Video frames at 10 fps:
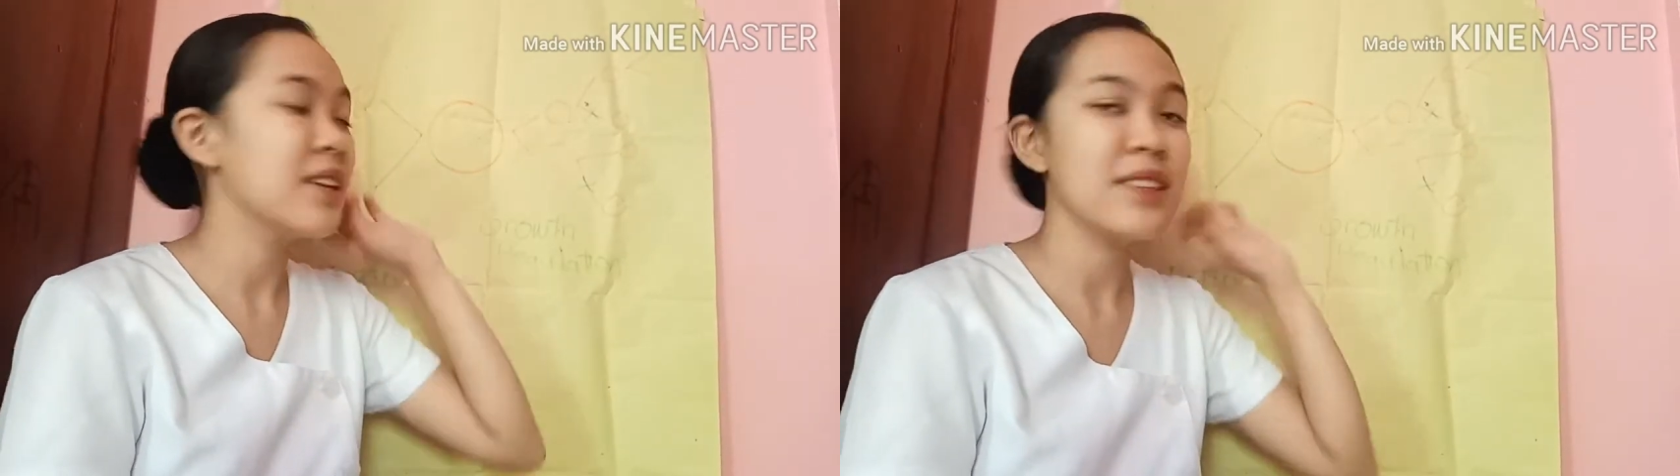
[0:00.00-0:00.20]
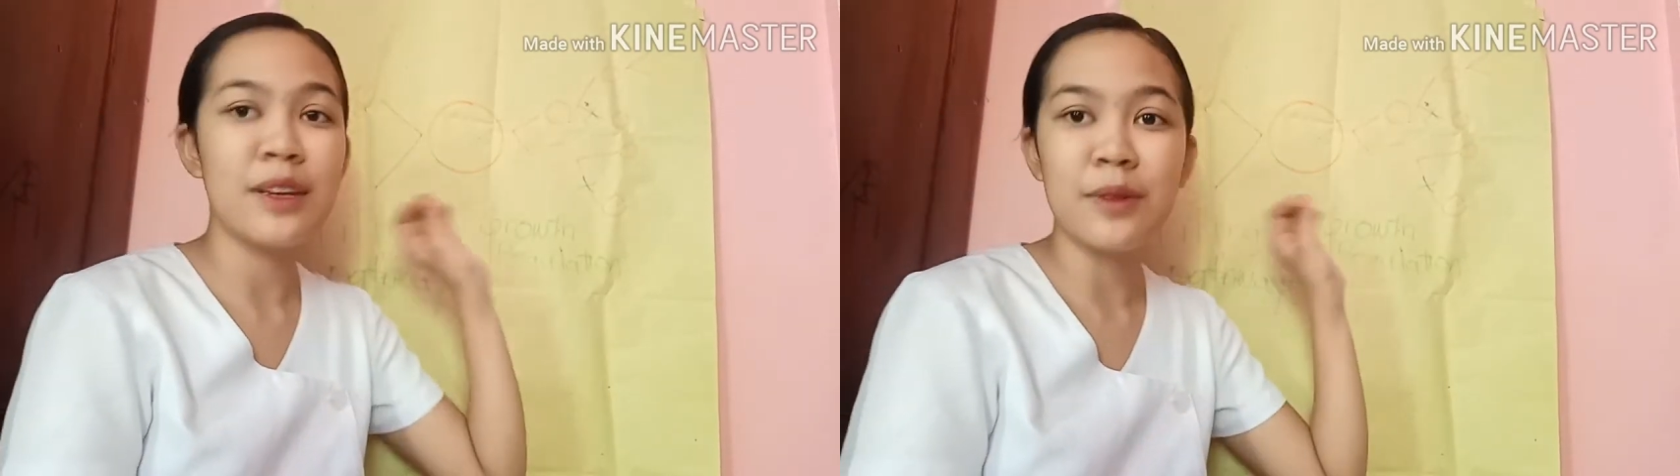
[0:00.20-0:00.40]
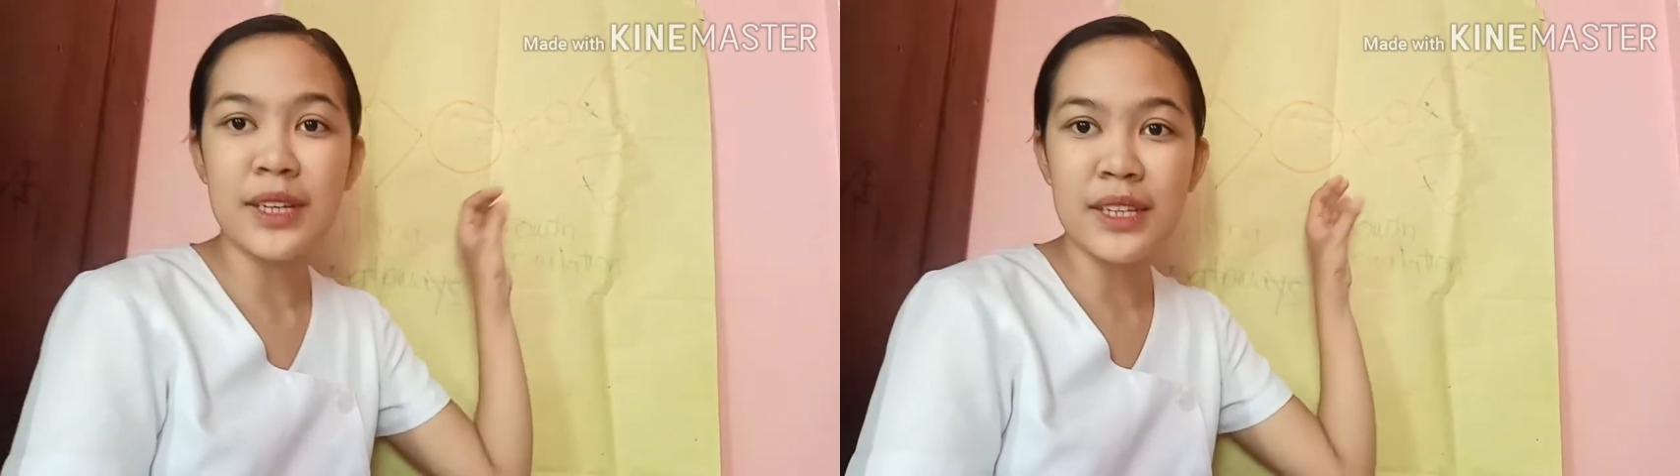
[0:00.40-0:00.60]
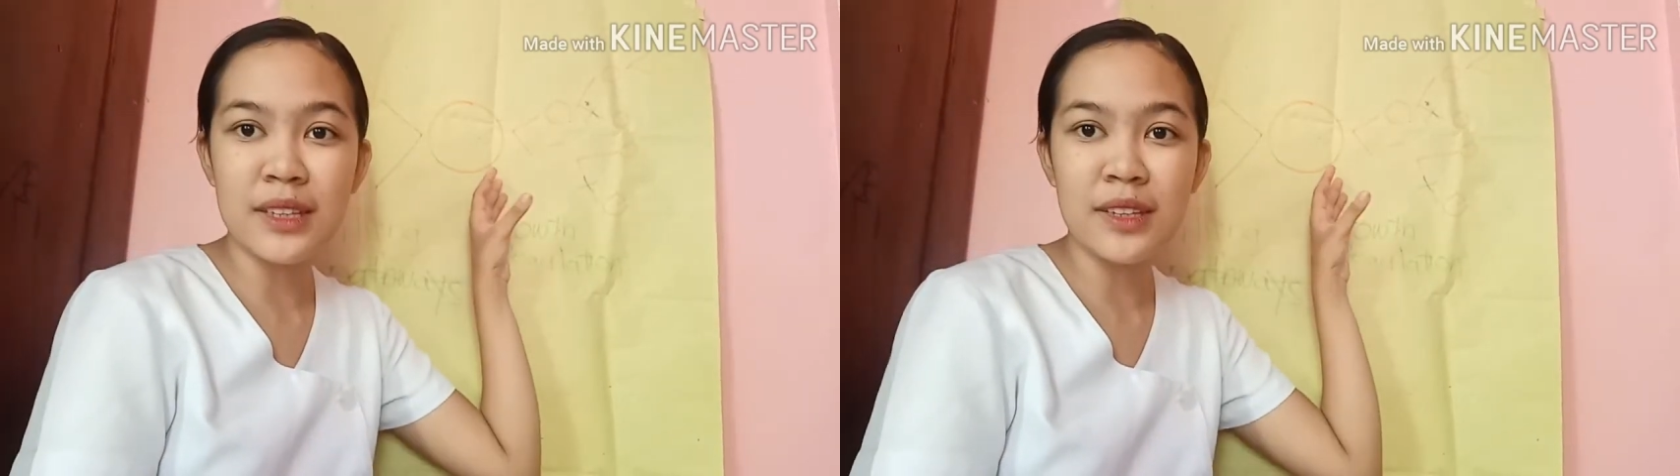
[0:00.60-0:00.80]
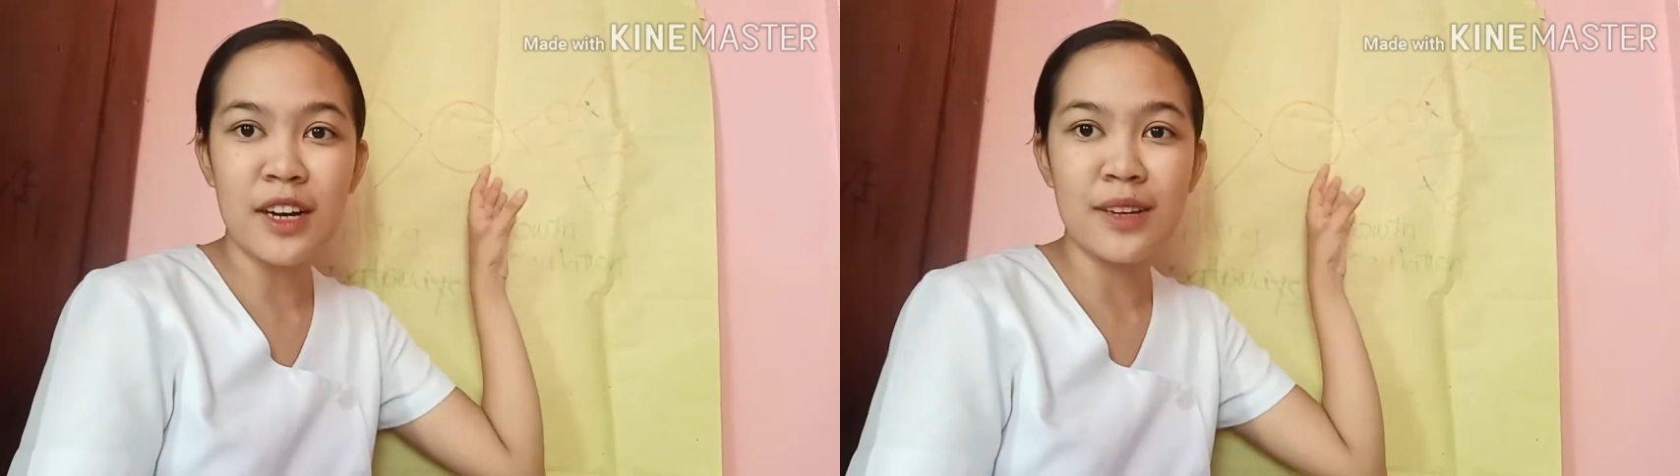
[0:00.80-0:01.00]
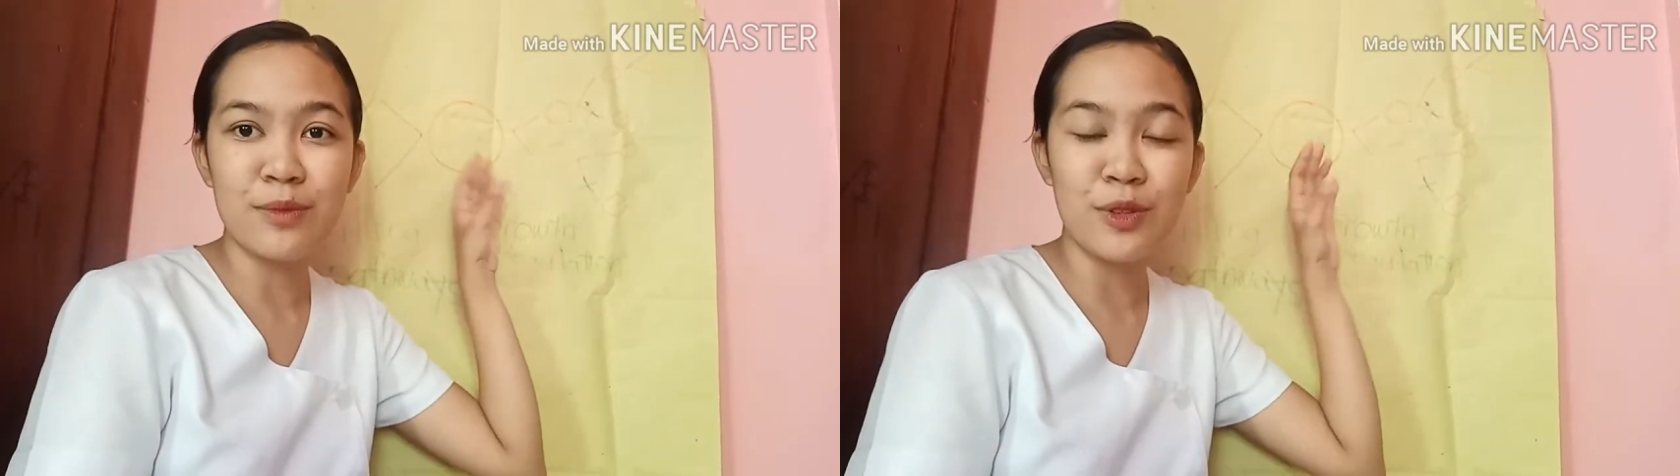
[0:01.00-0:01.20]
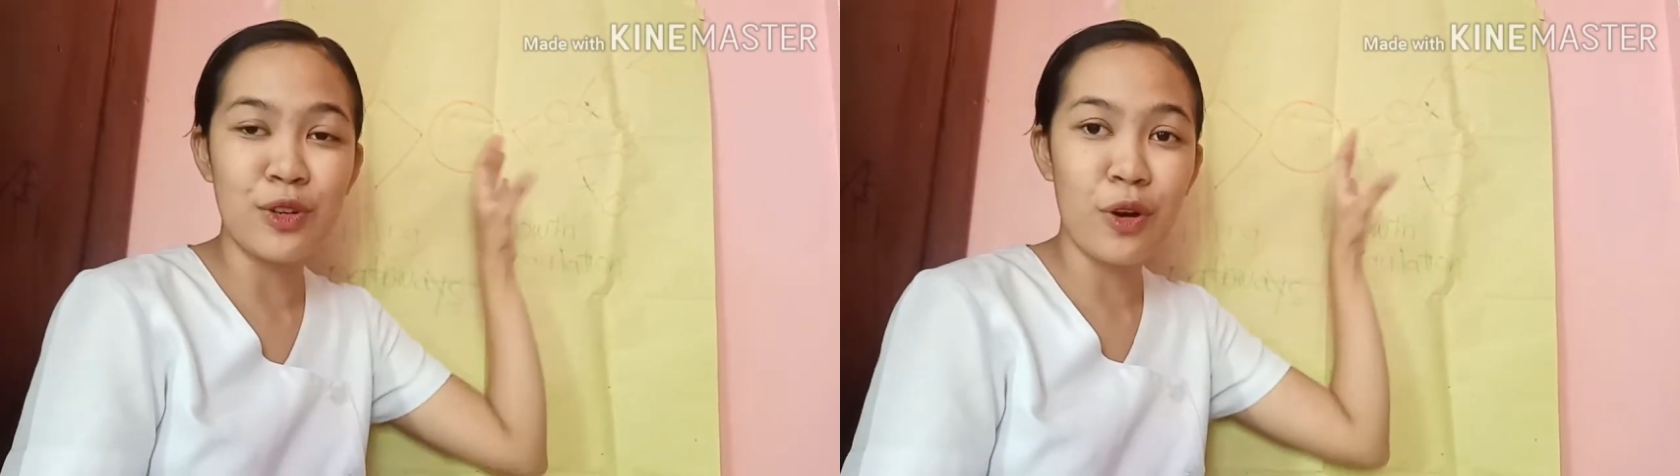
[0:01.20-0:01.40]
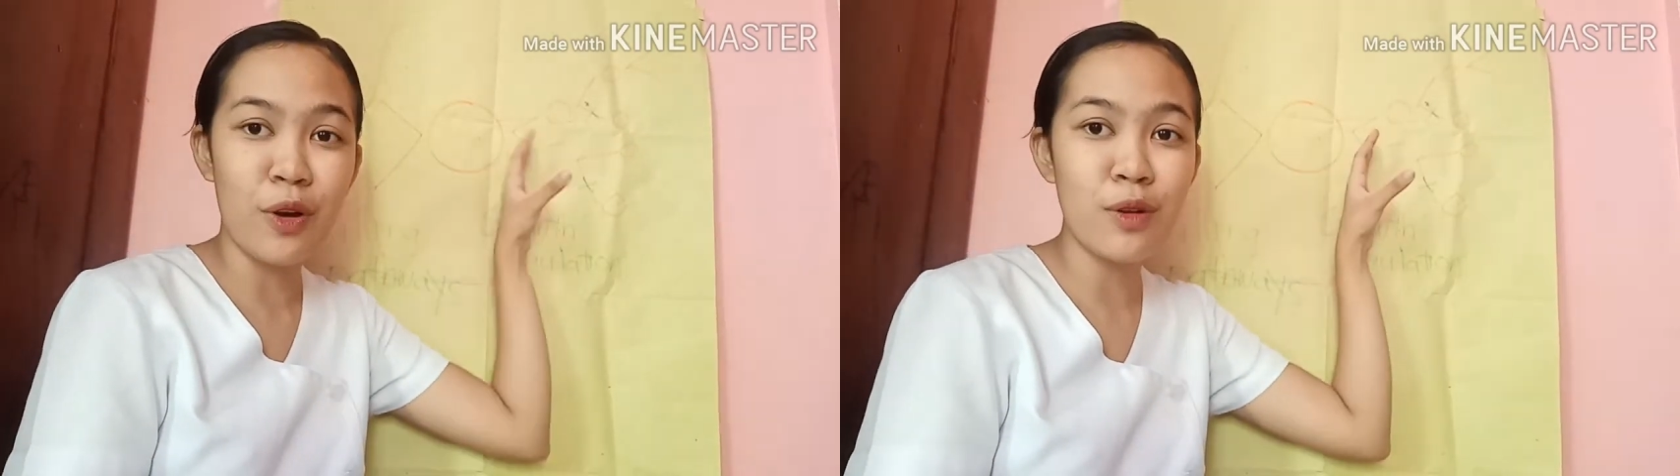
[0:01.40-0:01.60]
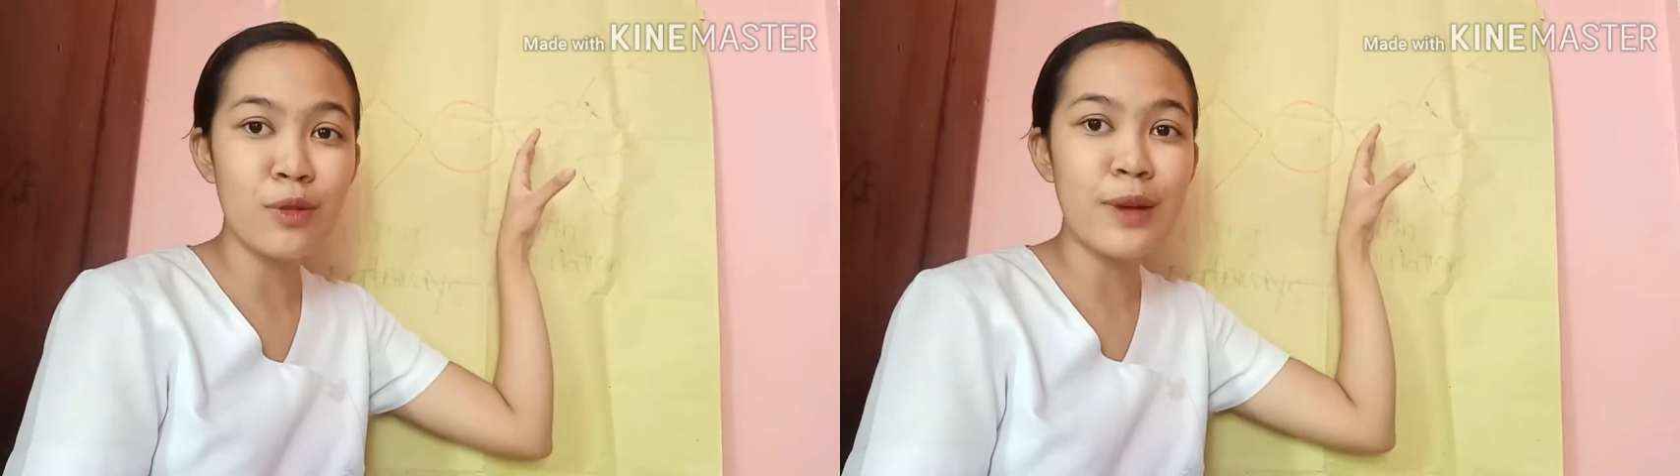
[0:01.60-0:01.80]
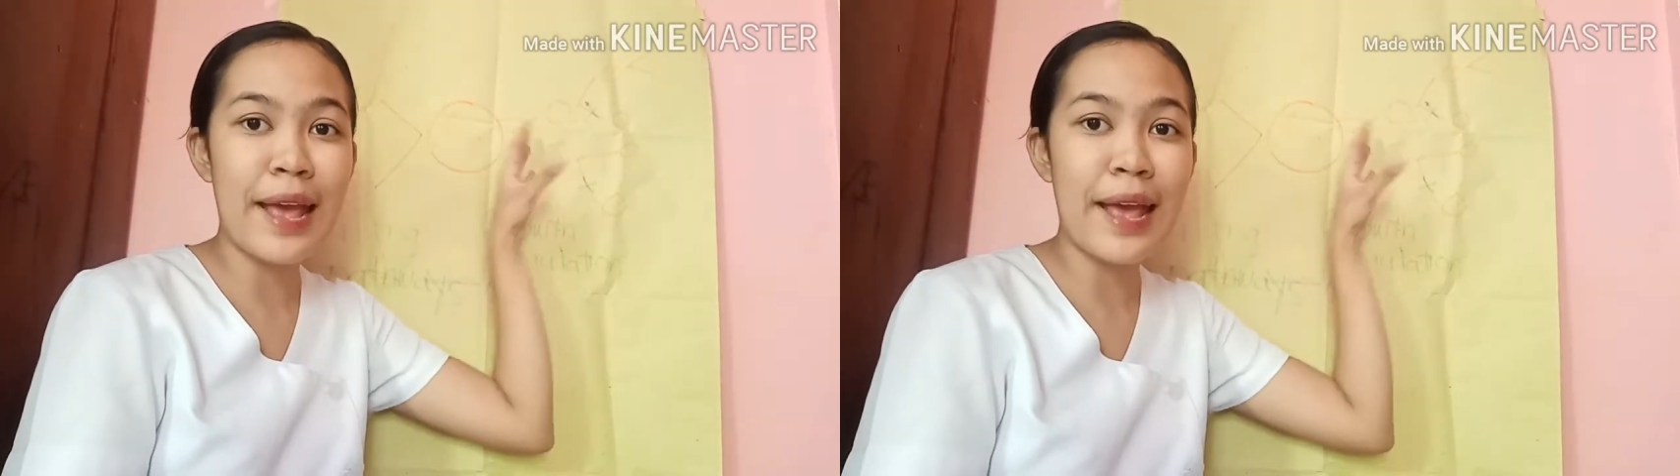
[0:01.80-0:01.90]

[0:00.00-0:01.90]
they will grow